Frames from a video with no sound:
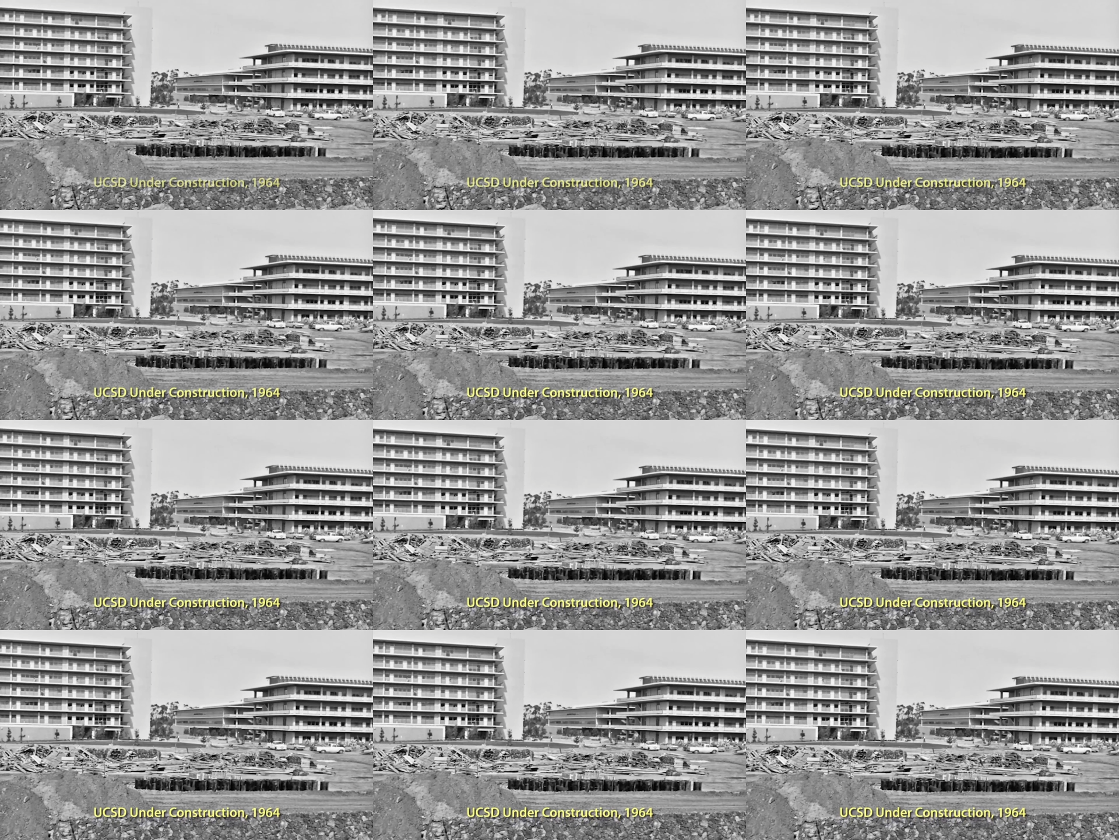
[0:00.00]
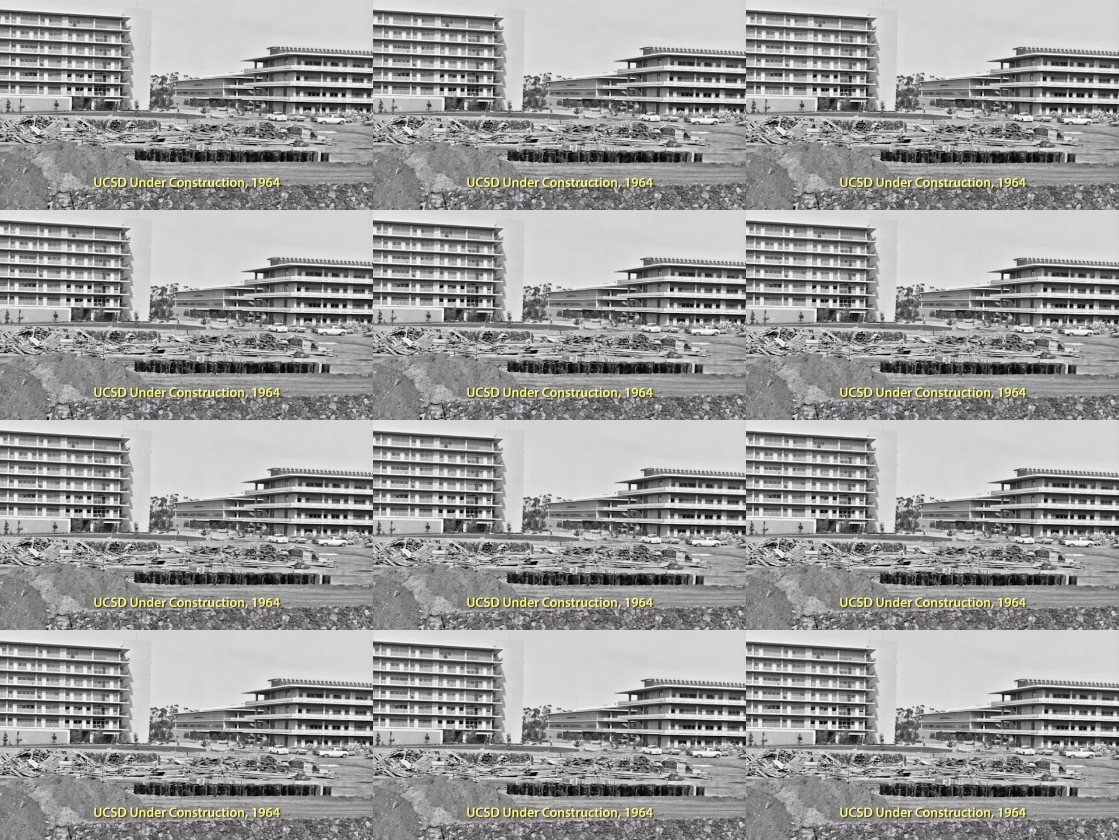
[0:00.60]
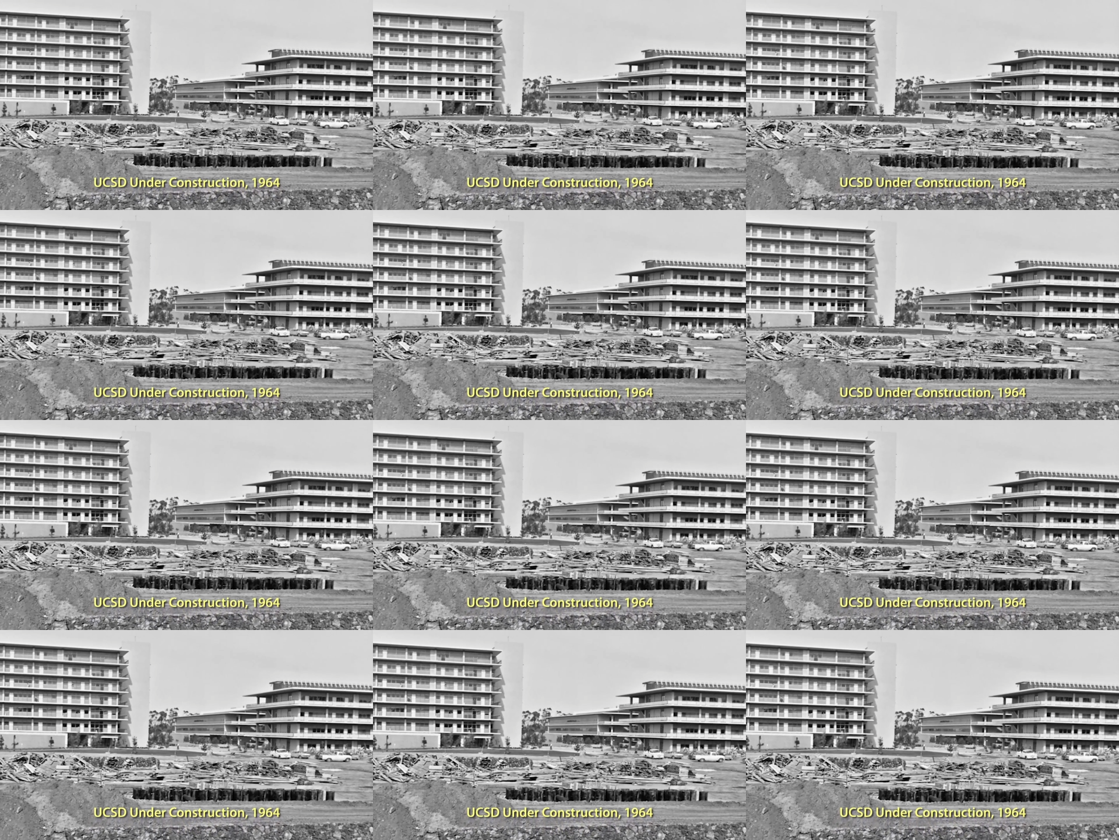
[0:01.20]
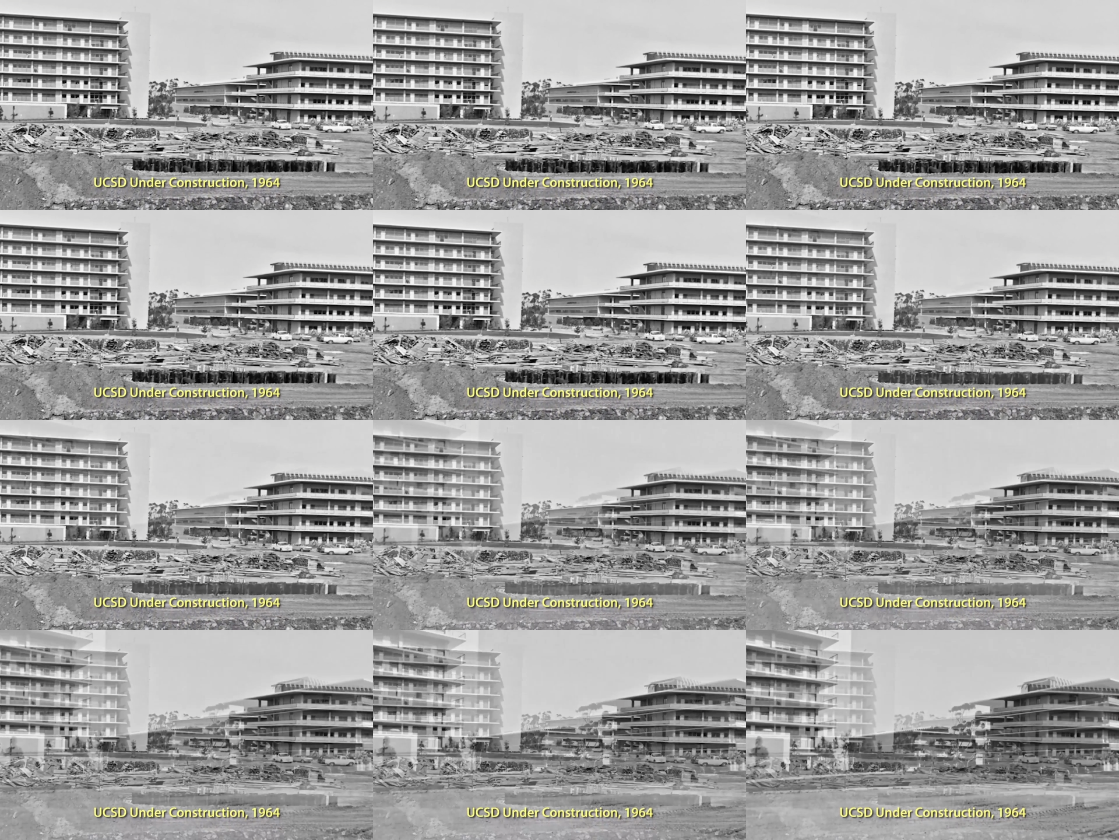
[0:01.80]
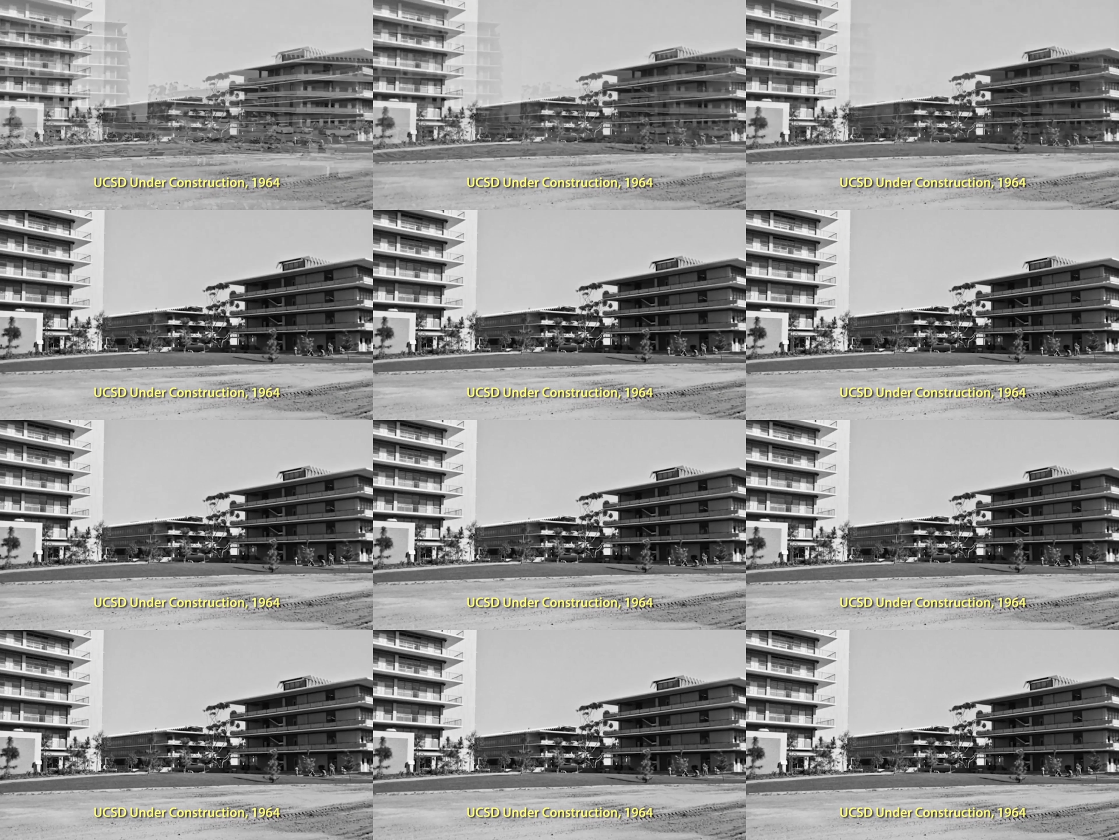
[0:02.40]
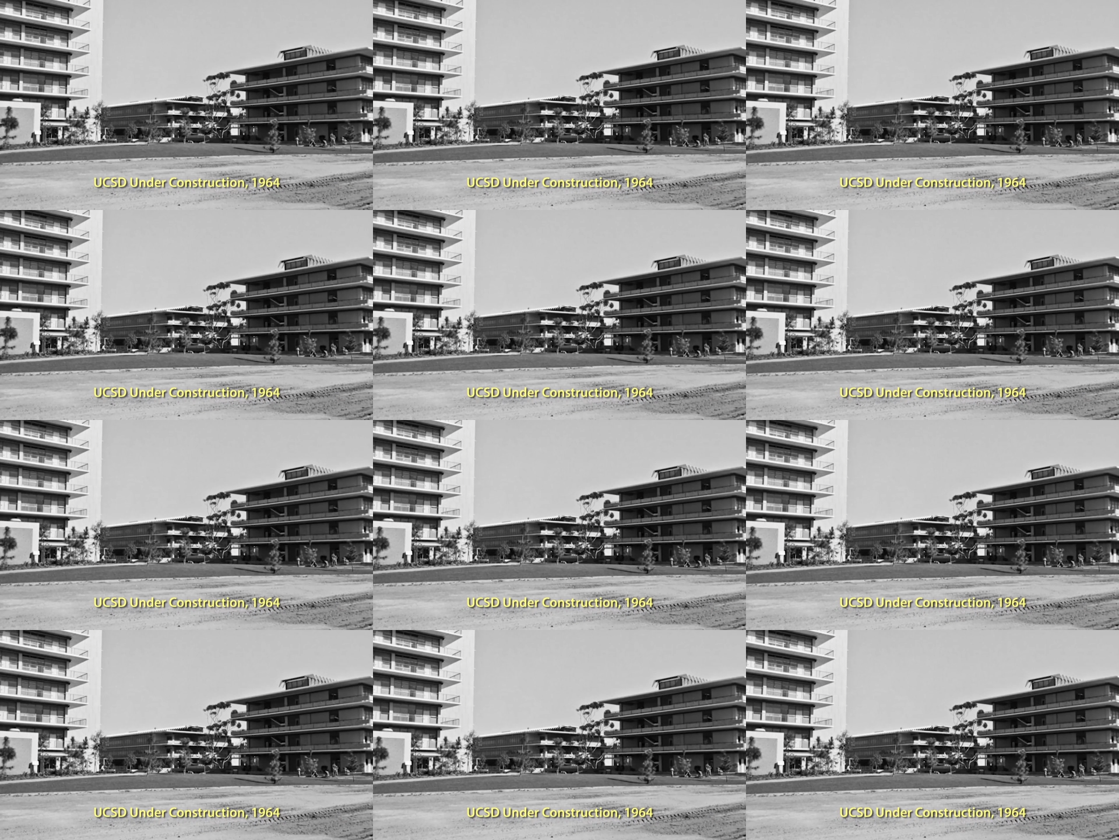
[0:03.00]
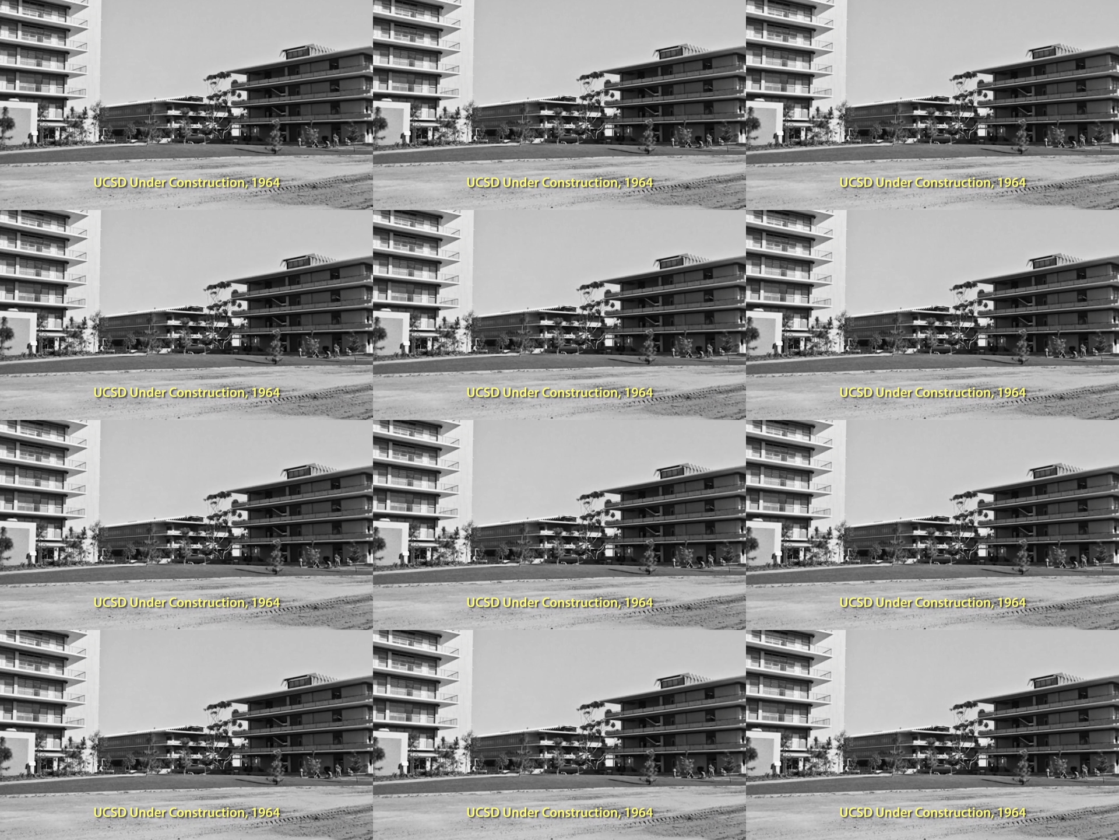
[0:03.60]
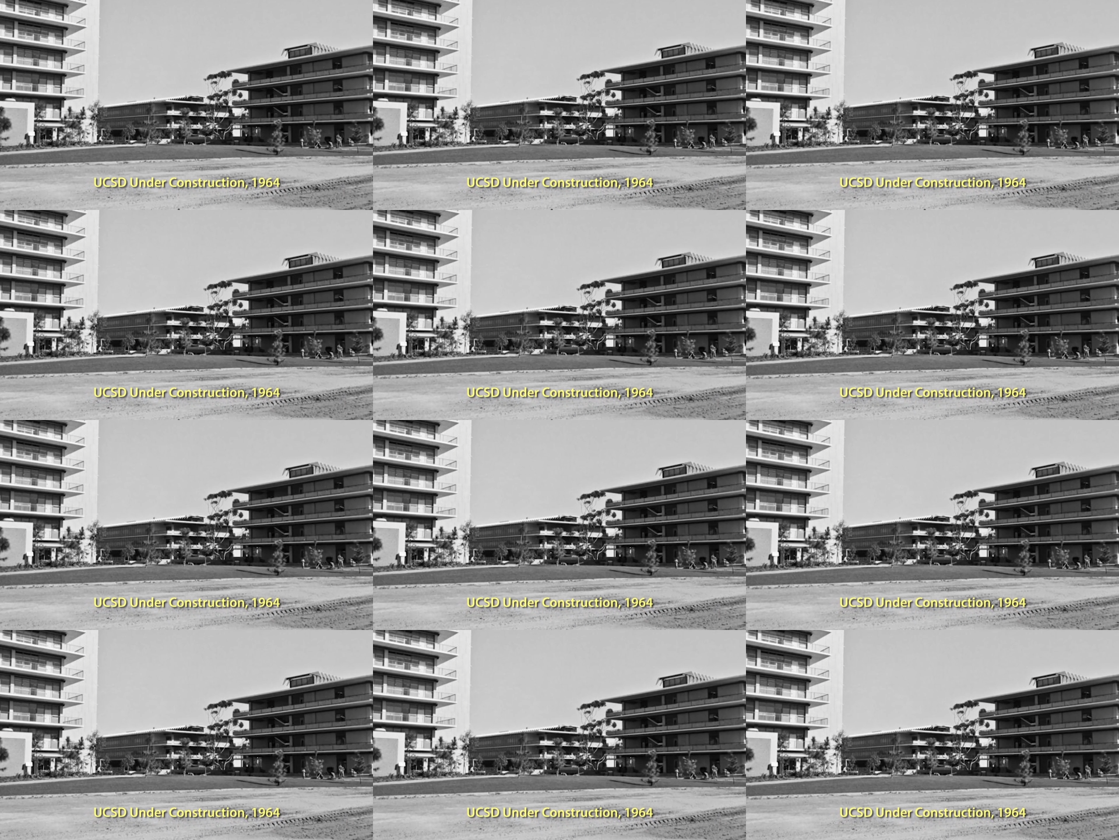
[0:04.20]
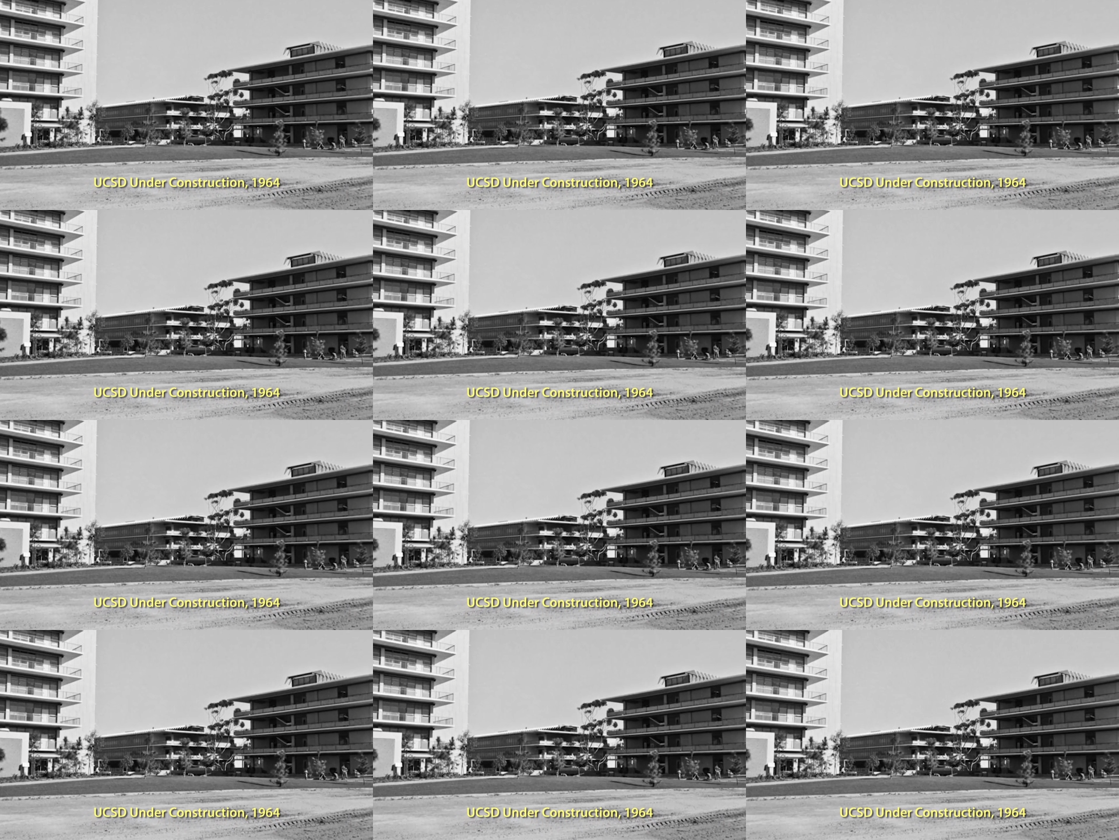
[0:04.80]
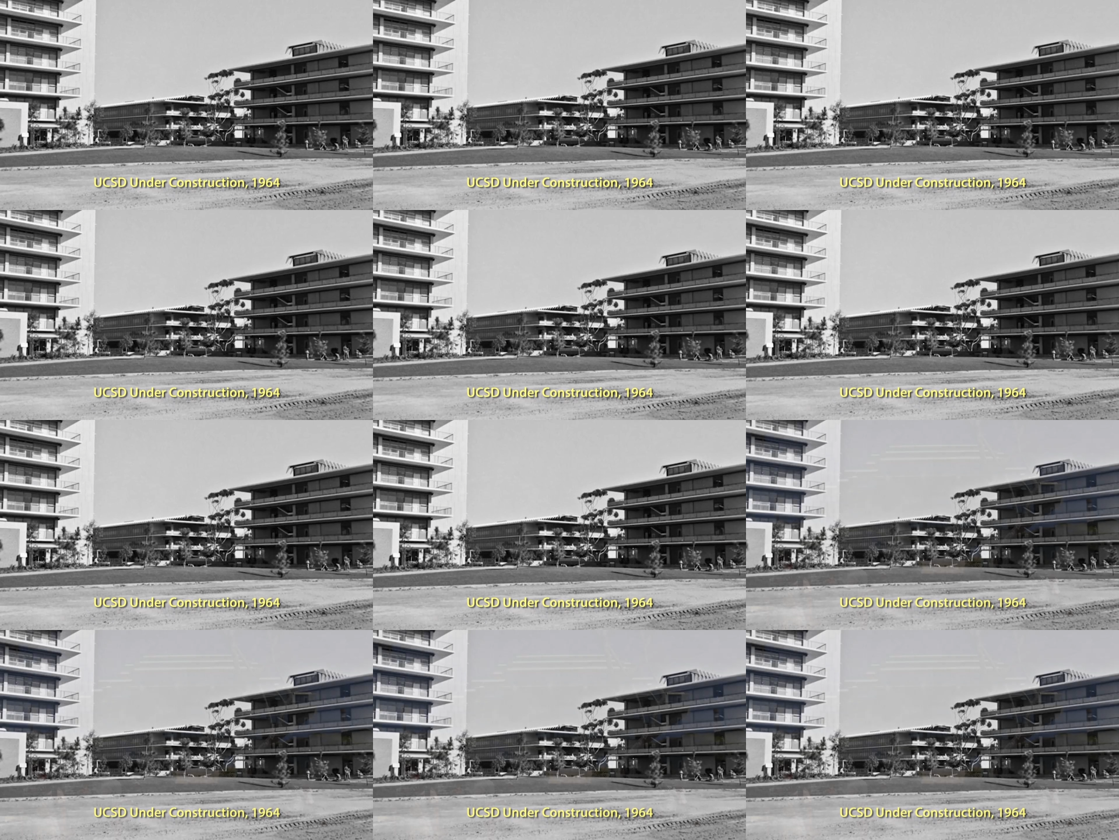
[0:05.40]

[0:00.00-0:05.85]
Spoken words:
[unreadable: no face in view]